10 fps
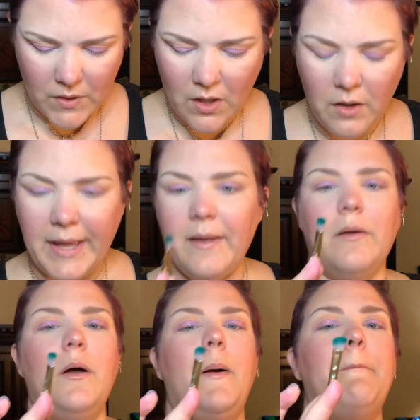Okay,
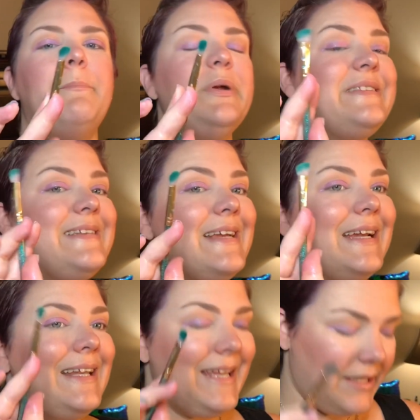pretty
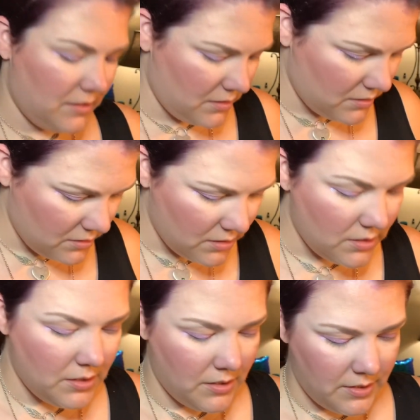clean.
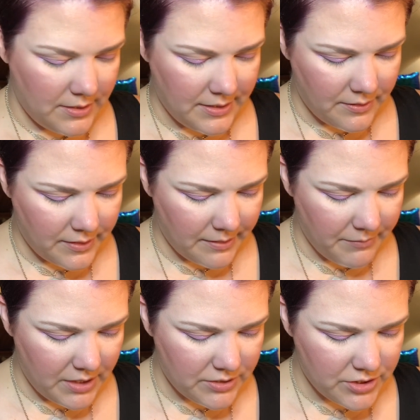Now I'm
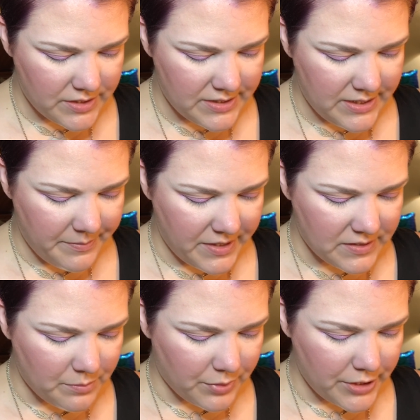gonna just dip this
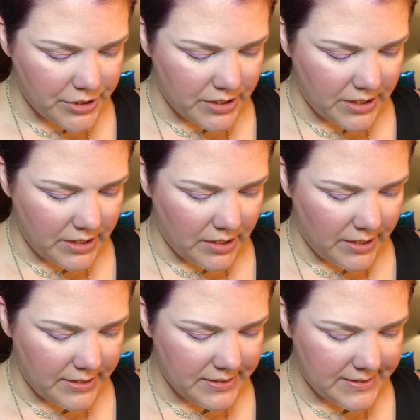brush in here
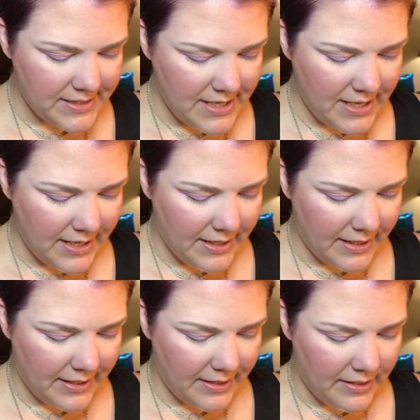and see
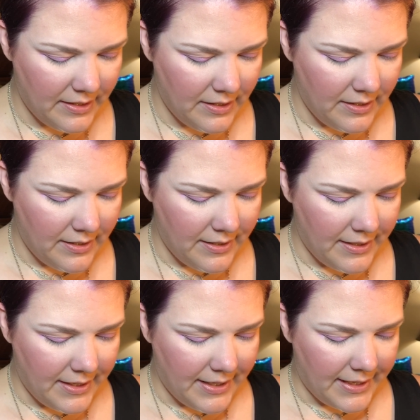
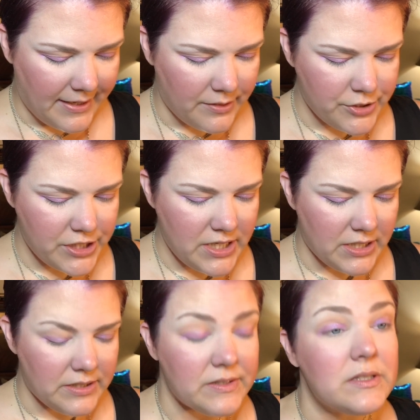how she
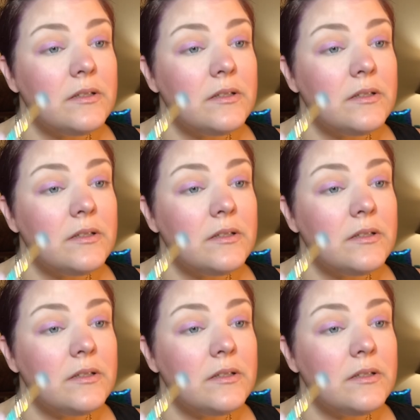does.